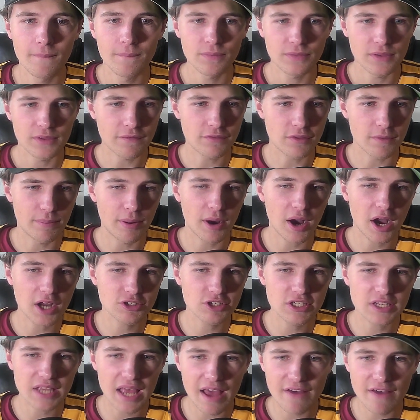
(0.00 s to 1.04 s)
if the Padres
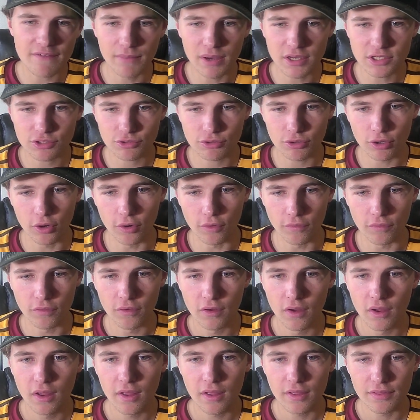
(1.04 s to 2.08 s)
have Musgrove,
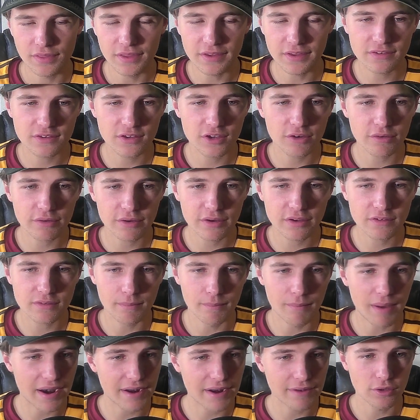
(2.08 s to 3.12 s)
this series
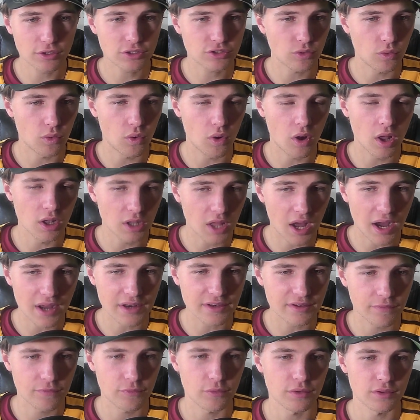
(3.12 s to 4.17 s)
might have looked a lot
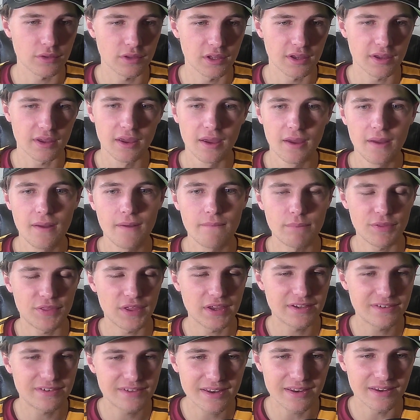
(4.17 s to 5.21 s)
differently, but they
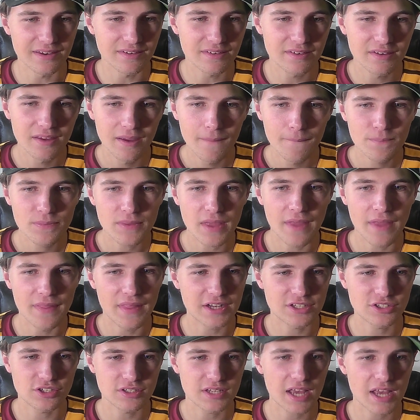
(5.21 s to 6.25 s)
didn't, and that's
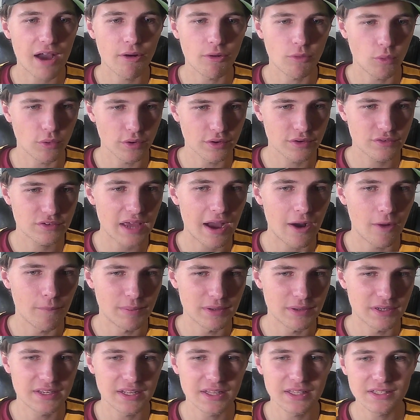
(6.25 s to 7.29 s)
just how it worked out. But
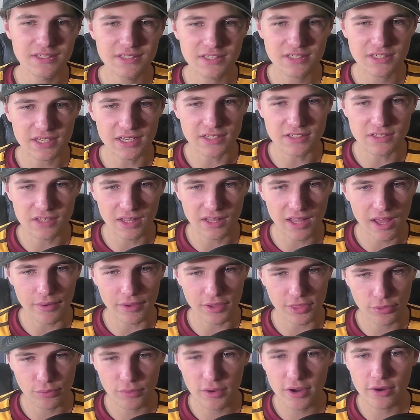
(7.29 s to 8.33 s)
Dylan Cease allowing
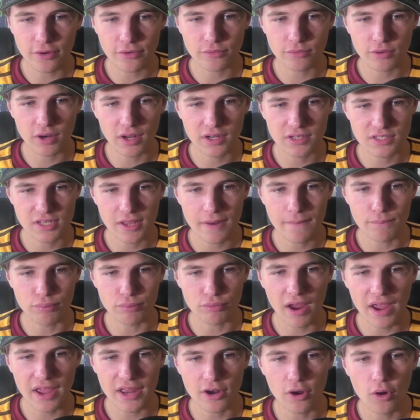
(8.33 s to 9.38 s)
3 earned runs, then
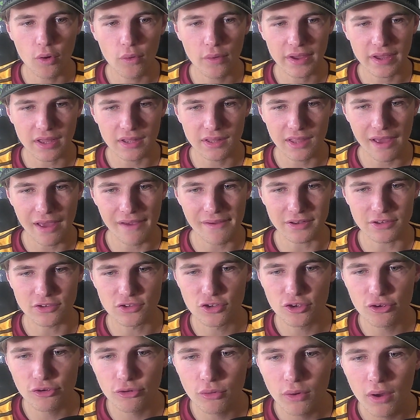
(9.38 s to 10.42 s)
Brian Hoying allowing
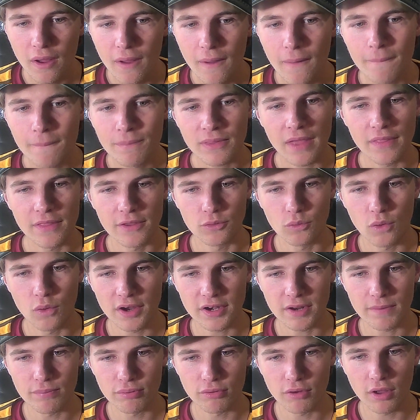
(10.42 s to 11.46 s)
2, and then Wandy
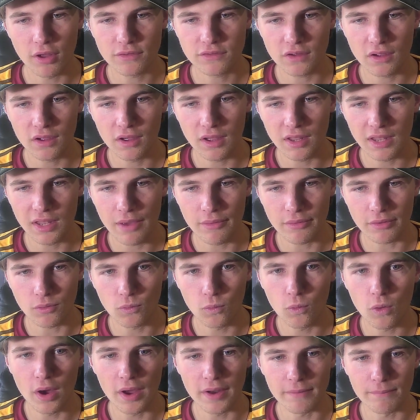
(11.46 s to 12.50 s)
Peralta allowing
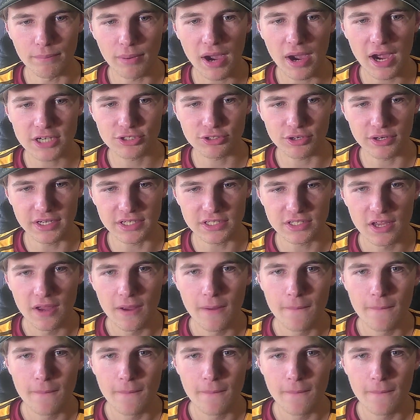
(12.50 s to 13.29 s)
1. Padres,